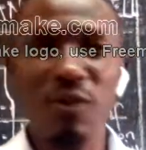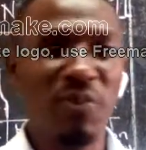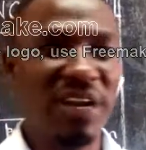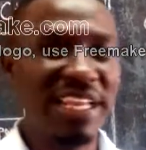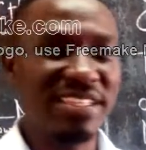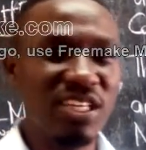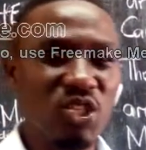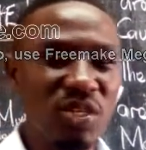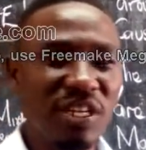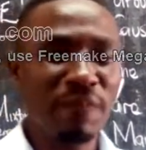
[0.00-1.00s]

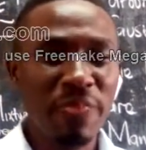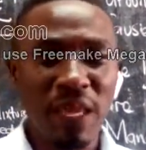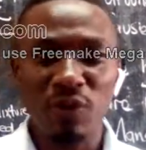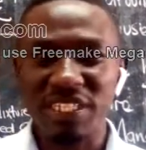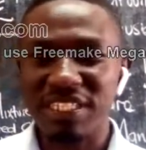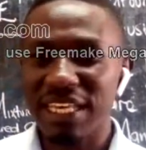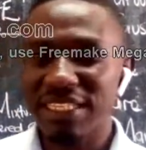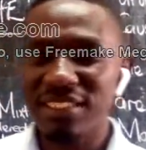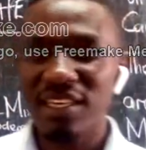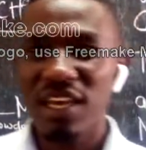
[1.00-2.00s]
polarization, we
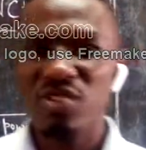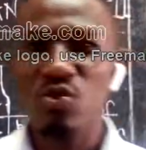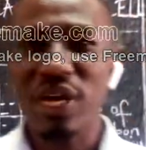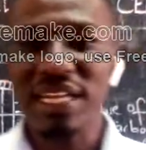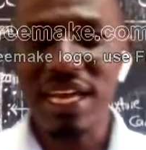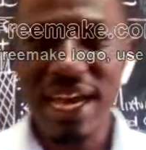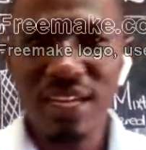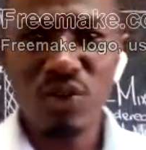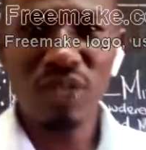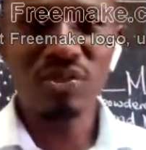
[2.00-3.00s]
said you can add
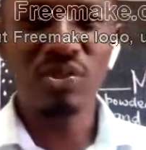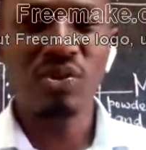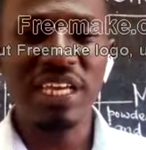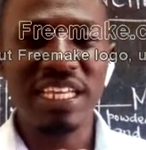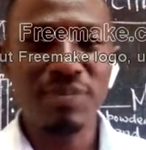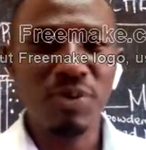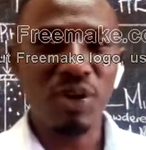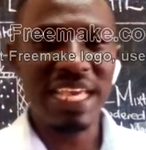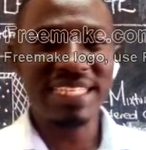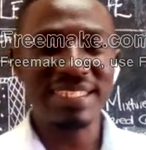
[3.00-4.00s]
what we call a
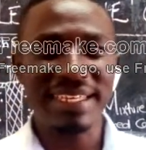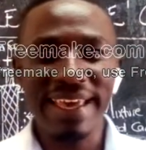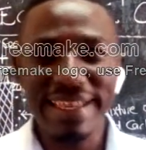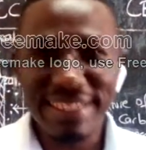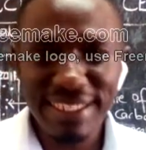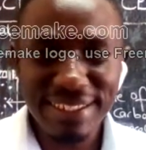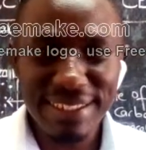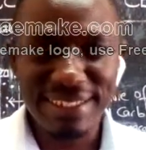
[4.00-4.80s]
depolarizing agent,